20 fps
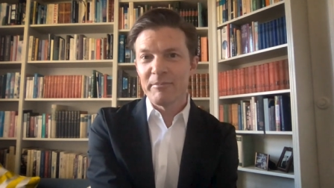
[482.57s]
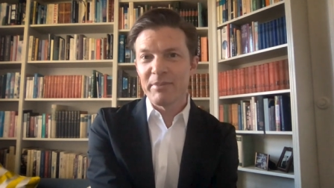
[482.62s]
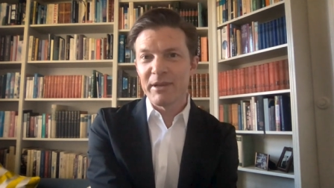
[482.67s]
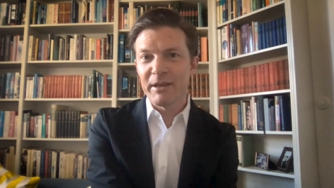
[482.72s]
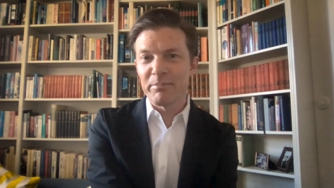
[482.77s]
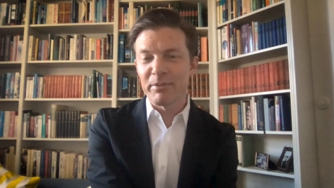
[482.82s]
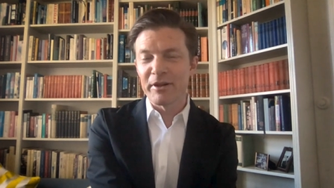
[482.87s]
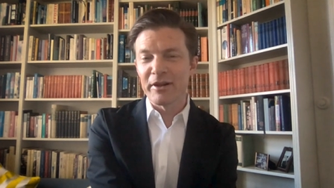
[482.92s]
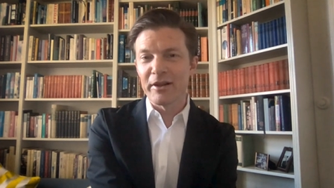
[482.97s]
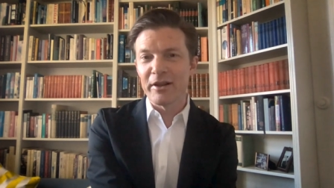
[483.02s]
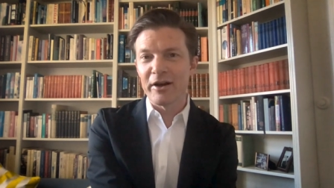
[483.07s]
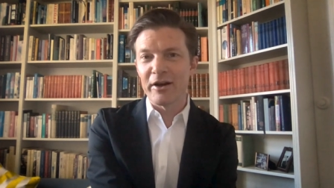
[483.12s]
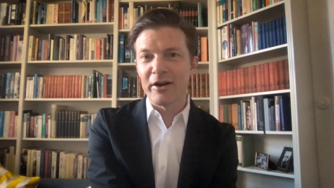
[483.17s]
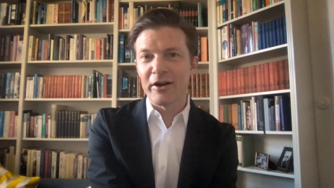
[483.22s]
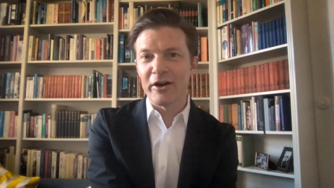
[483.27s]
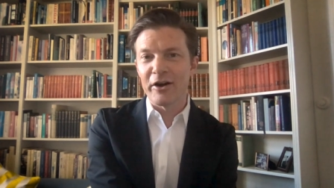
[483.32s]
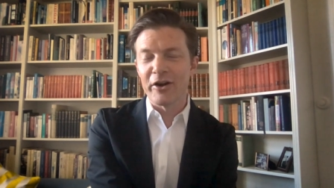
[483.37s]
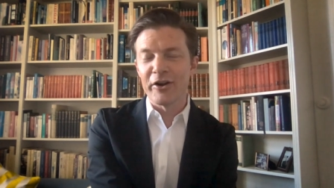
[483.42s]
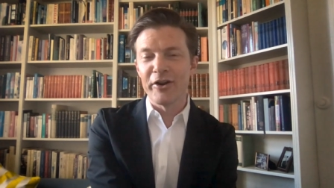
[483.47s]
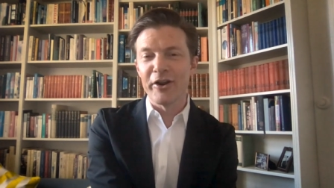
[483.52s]
People
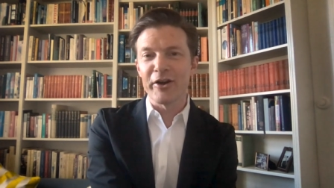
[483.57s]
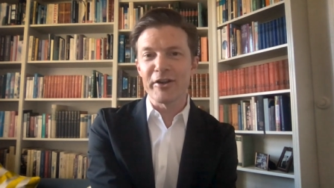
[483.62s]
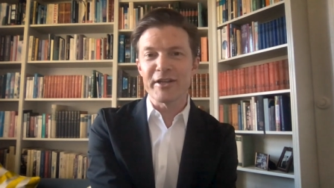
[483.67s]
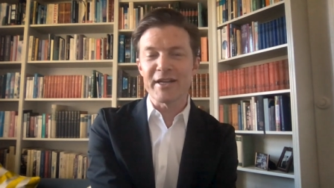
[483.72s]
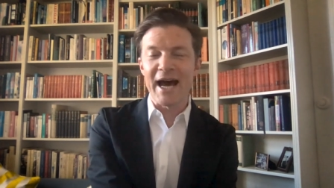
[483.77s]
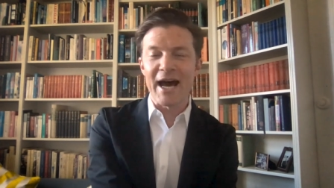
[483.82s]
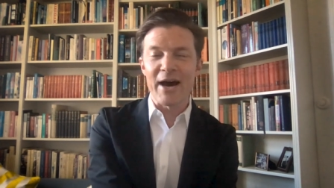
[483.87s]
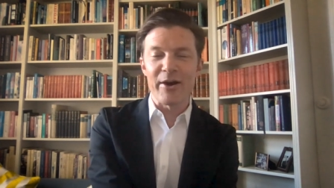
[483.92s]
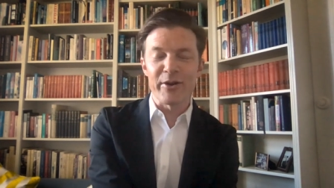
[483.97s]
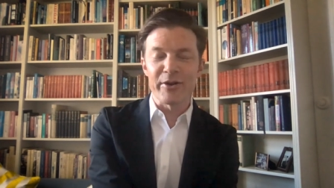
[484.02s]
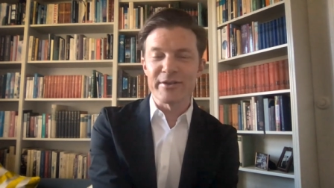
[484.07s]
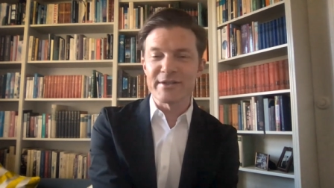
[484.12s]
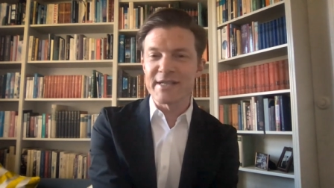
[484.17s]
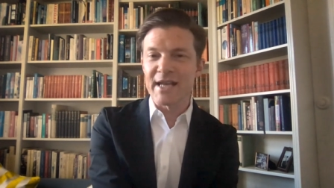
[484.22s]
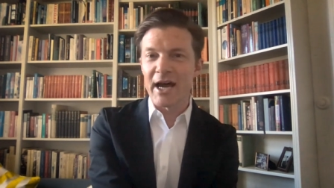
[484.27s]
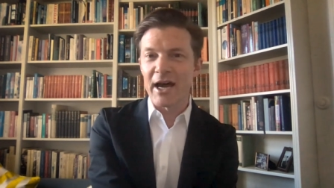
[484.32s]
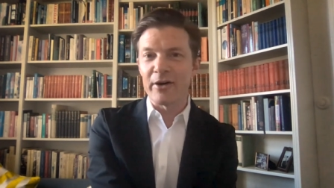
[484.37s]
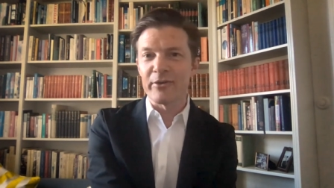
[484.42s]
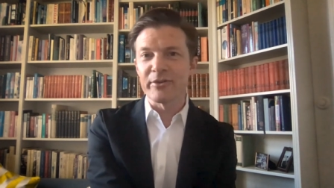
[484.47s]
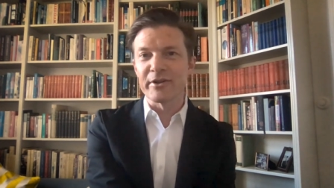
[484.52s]
are not out
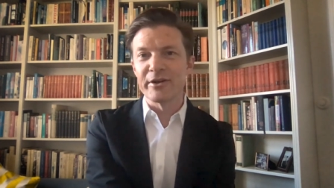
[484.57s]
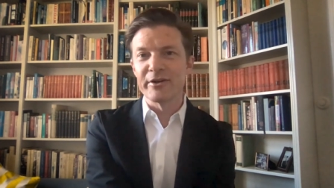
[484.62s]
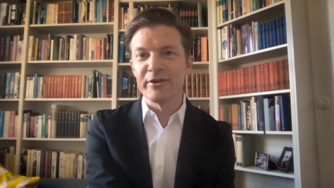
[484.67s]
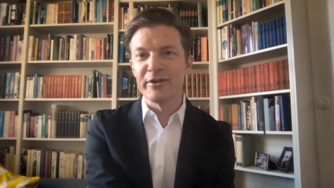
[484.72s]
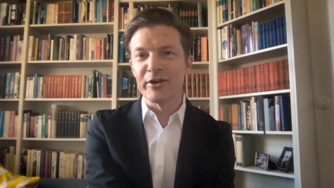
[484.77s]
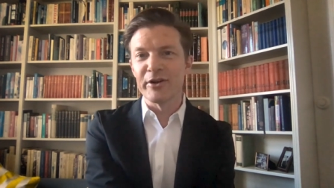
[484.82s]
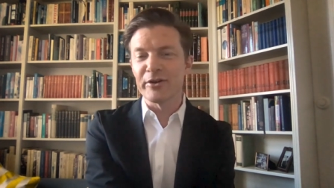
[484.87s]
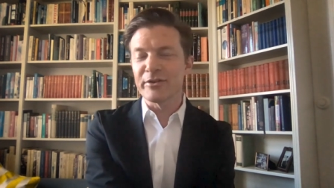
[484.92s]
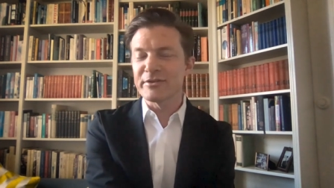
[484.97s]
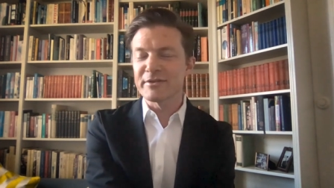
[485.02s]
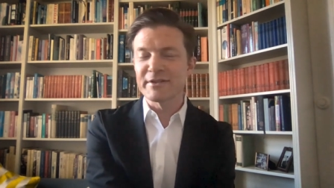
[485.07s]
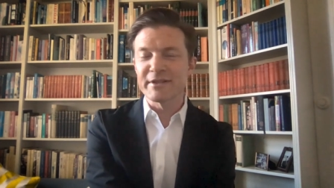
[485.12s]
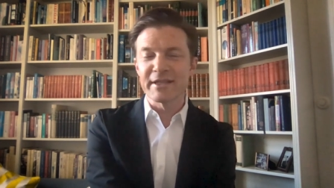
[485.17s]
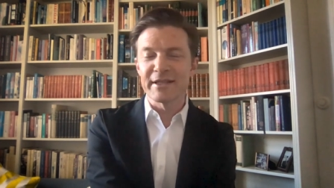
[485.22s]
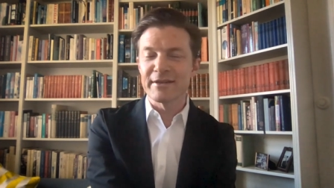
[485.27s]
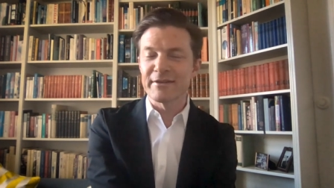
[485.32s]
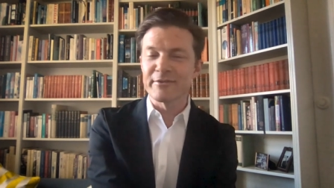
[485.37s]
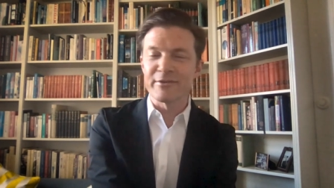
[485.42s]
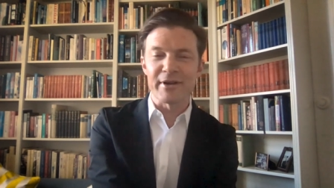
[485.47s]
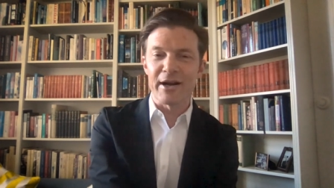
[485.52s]
on town. They're not
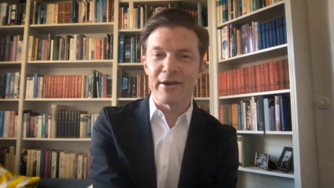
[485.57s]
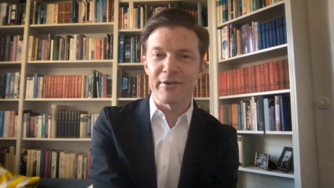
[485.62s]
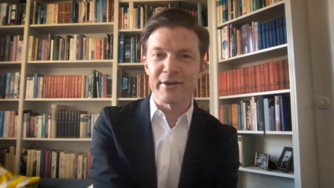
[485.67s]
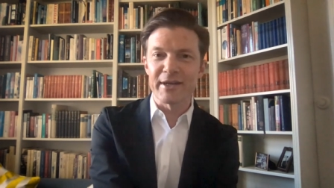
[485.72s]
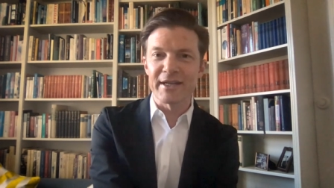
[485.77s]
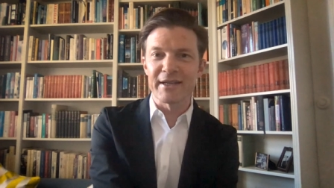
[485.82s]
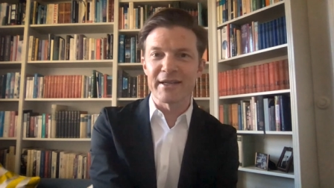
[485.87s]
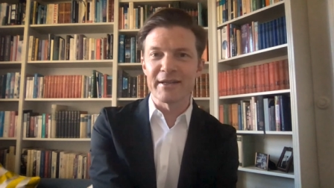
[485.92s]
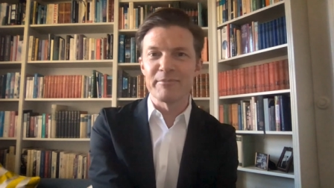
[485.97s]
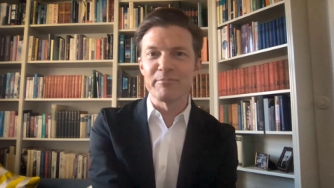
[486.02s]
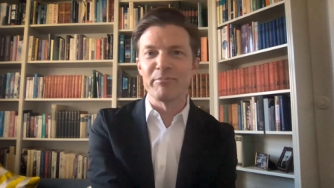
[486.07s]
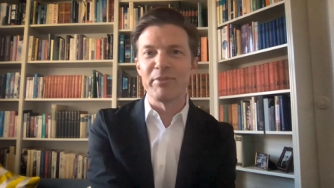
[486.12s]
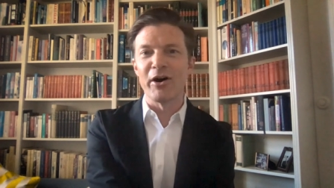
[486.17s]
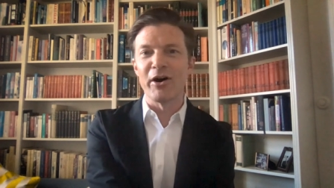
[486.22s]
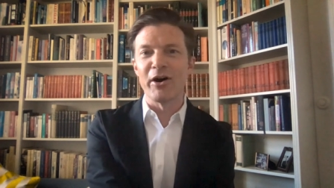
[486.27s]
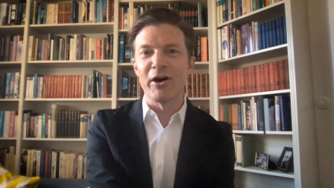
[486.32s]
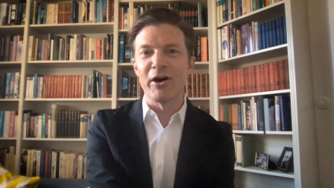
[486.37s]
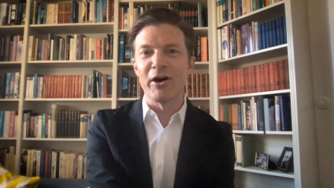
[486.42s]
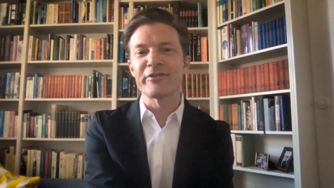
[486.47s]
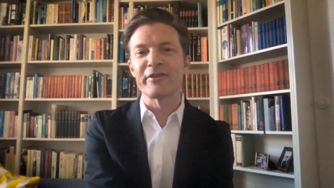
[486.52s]
in crowding in
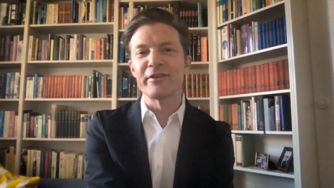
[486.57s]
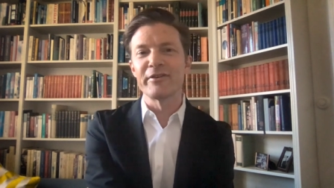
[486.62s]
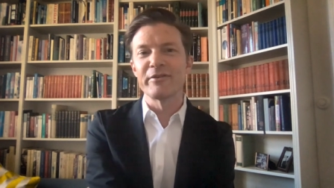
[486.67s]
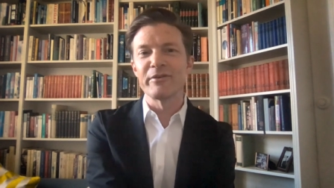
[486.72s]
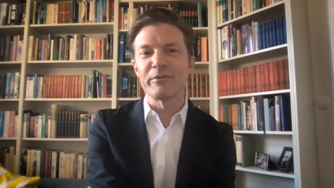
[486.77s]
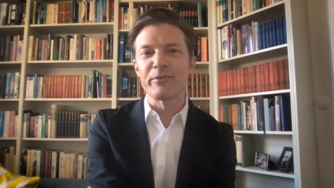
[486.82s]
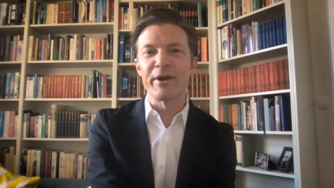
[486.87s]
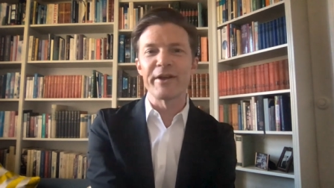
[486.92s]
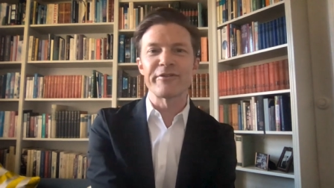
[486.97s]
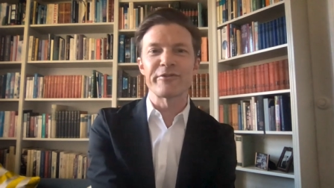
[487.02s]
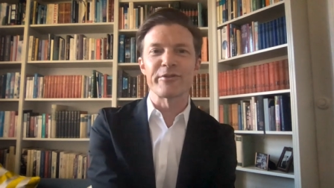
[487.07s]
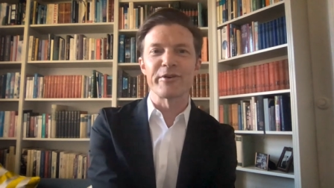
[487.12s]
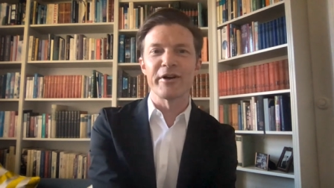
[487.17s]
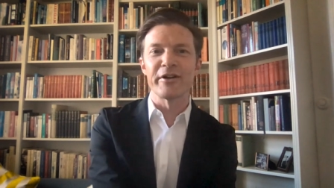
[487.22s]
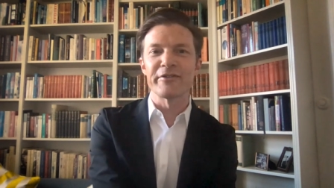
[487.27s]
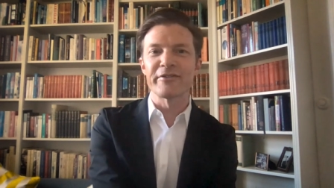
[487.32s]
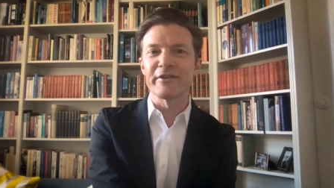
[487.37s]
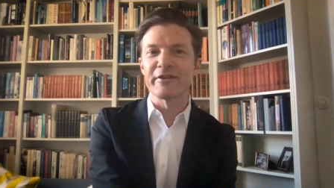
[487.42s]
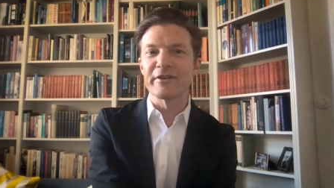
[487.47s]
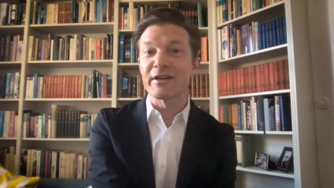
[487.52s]
bars and
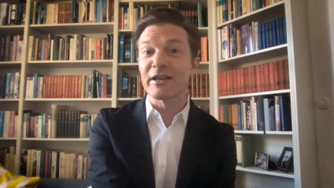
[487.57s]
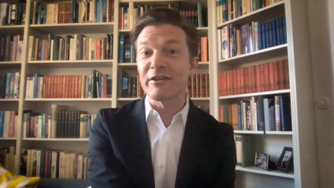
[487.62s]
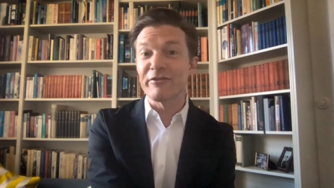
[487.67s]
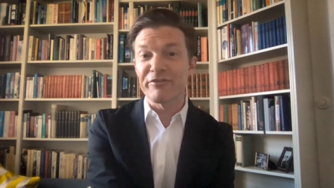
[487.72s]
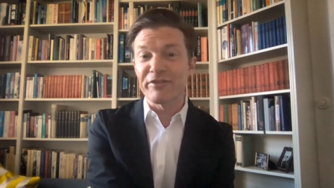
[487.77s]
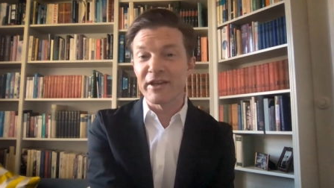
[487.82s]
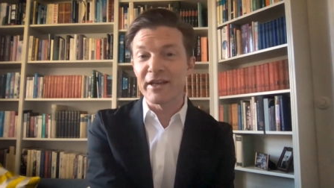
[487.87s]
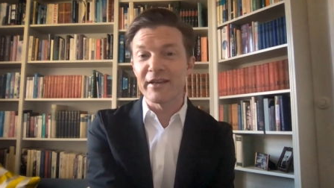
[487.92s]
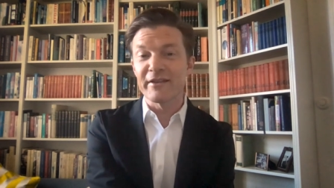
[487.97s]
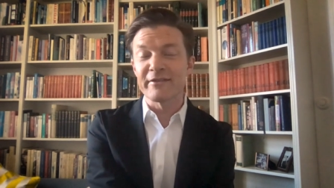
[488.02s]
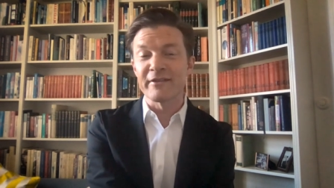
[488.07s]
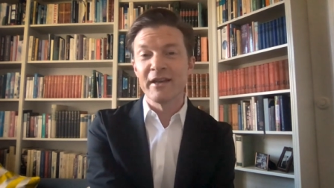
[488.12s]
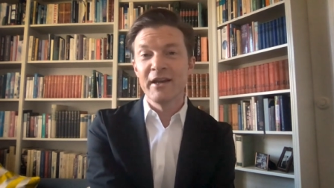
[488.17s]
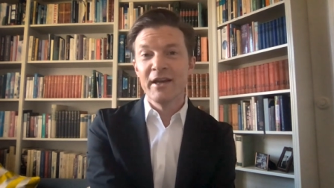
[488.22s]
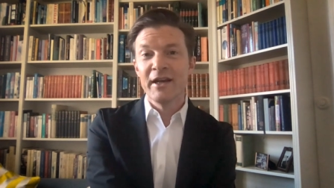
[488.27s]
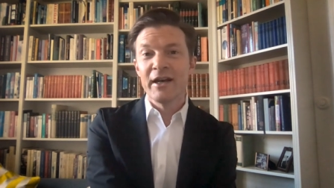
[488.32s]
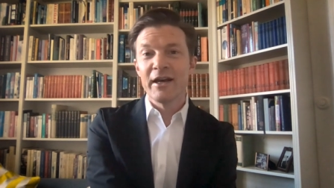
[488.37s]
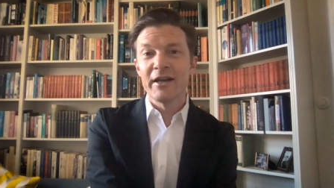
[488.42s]
restaurants and cafes.